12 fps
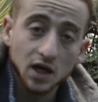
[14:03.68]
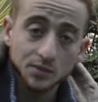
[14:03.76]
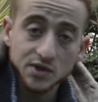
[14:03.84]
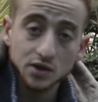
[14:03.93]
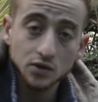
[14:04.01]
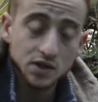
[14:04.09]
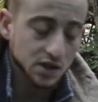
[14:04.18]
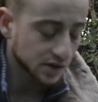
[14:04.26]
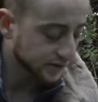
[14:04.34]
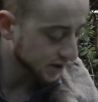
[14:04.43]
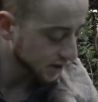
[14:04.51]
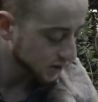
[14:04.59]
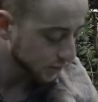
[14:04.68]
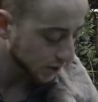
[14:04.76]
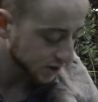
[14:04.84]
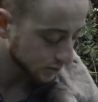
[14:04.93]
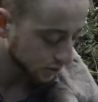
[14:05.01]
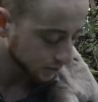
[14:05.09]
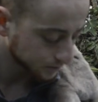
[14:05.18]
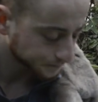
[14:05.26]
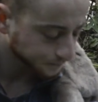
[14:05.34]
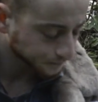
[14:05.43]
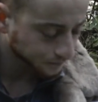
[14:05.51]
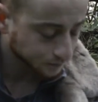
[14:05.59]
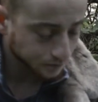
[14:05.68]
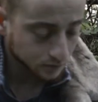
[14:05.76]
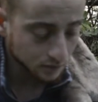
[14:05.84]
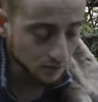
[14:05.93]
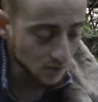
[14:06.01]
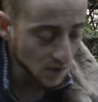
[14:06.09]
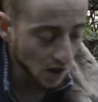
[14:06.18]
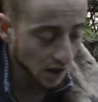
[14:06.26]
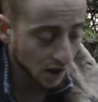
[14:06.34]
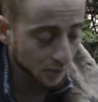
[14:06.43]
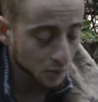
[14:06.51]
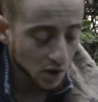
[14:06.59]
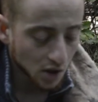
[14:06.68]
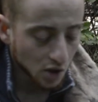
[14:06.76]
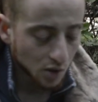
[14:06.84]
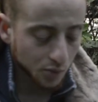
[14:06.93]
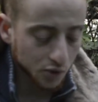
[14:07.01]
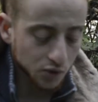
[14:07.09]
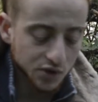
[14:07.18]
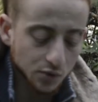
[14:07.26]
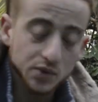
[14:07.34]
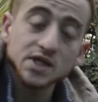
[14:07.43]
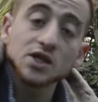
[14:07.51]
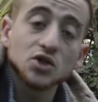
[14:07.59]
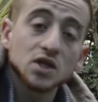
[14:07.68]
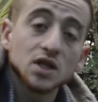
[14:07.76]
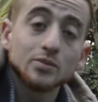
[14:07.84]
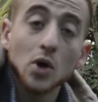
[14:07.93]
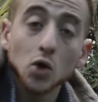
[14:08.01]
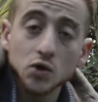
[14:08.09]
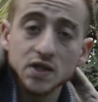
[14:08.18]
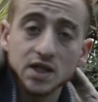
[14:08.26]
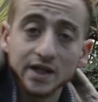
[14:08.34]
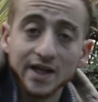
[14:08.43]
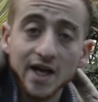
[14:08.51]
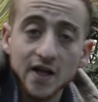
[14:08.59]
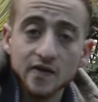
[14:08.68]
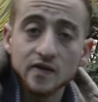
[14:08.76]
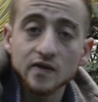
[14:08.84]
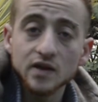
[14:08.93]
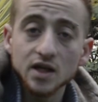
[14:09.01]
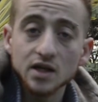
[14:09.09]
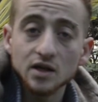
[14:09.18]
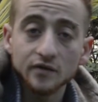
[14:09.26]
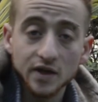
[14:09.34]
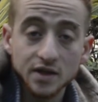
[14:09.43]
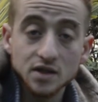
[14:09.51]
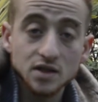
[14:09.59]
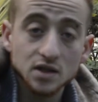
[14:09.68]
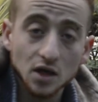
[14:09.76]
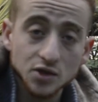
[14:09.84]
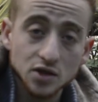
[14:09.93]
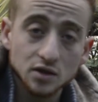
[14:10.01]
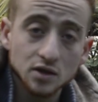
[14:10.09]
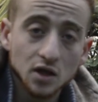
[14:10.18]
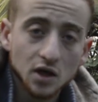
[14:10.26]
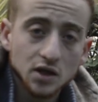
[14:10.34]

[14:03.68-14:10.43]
up to go to the event as possible. But also potentially posting in the event discussion